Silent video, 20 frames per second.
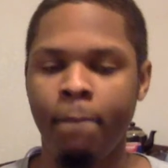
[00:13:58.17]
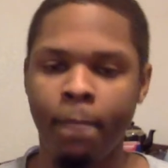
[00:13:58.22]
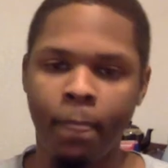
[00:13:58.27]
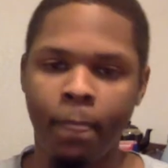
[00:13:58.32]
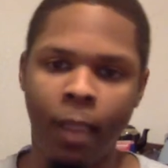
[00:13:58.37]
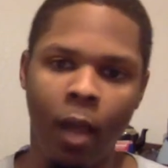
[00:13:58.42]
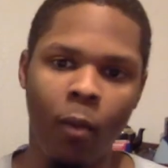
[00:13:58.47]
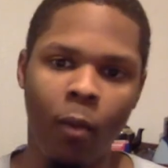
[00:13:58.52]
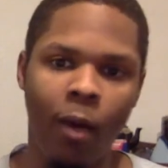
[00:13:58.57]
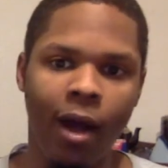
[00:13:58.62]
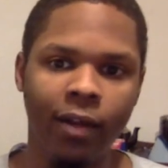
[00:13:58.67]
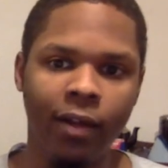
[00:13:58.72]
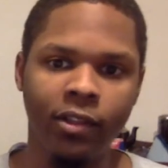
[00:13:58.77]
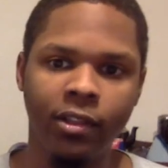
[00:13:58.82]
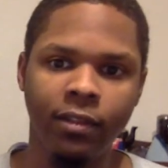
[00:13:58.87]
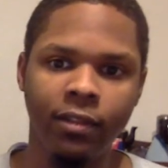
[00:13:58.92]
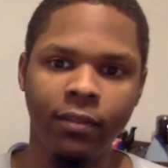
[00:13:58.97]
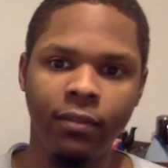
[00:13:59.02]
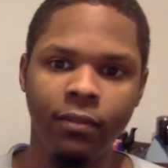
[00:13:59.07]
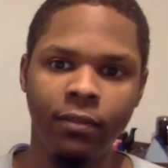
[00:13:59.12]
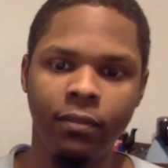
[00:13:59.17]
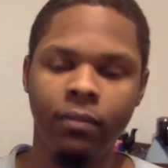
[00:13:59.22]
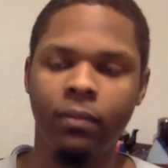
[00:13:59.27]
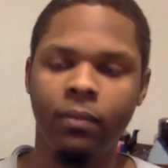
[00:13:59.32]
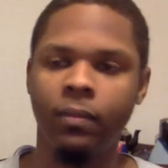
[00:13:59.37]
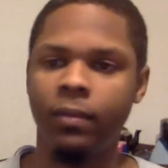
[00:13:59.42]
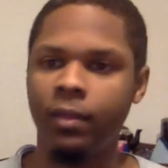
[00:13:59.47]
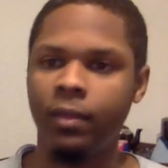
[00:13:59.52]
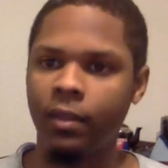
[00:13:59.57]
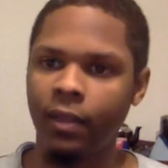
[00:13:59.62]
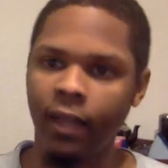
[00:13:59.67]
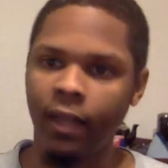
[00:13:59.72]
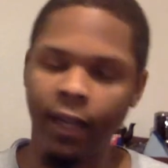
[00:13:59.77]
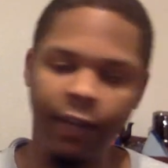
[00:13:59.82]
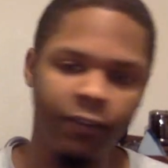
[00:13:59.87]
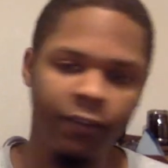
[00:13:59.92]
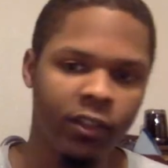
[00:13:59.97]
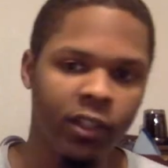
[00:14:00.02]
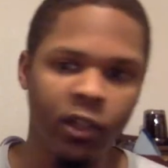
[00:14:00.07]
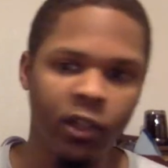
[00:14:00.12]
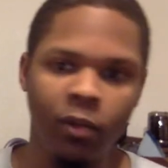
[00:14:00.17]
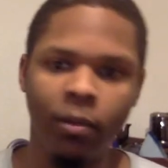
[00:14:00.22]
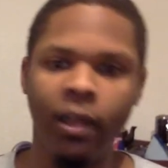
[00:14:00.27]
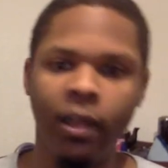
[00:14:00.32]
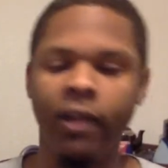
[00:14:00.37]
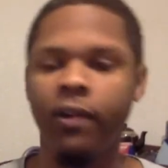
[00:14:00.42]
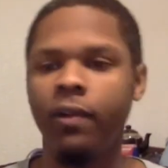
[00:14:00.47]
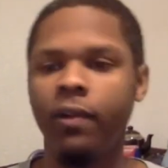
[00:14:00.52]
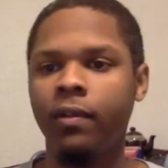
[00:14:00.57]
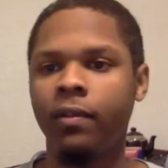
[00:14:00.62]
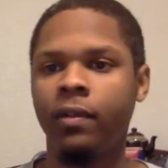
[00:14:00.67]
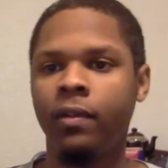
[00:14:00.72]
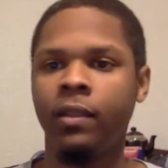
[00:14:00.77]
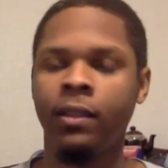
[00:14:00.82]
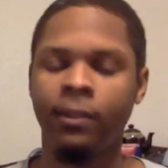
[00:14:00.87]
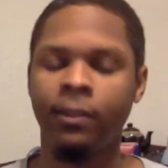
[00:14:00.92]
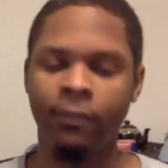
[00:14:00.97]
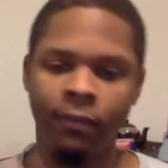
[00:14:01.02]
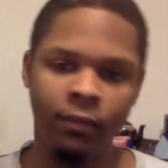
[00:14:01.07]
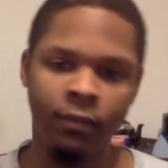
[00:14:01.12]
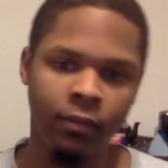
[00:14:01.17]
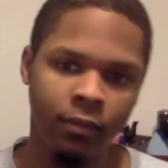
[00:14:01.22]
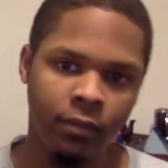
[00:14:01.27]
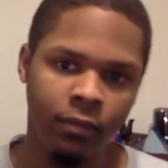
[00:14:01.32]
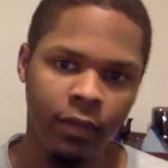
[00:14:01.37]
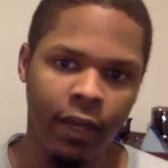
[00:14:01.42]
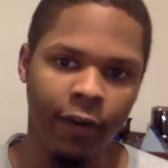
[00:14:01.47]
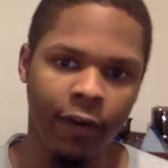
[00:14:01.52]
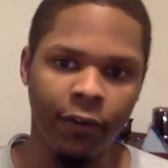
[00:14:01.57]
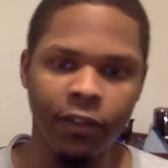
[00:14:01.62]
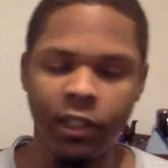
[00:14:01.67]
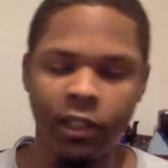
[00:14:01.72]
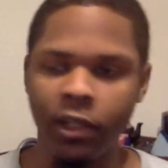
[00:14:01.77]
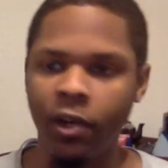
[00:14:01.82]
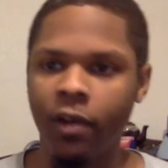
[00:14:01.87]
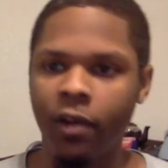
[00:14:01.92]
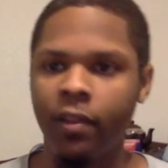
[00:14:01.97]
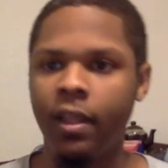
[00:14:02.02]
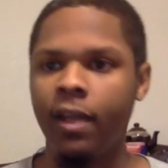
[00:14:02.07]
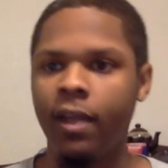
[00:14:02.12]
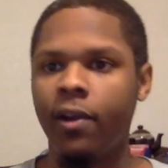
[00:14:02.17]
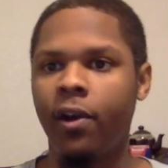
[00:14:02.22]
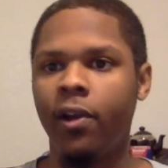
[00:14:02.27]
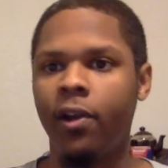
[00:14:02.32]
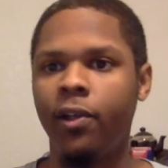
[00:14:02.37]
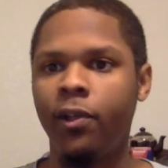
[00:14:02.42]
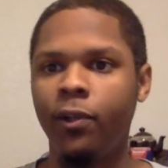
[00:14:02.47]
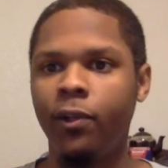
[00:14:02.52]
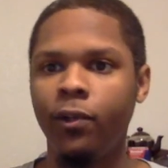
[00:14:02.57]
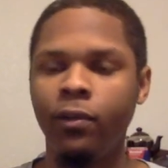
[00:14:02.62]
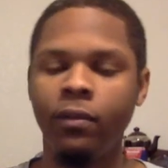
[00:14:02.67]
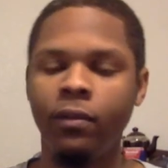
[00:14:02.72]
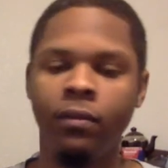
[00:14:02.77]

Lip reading: I'm watching every single player, every single thing y'all do.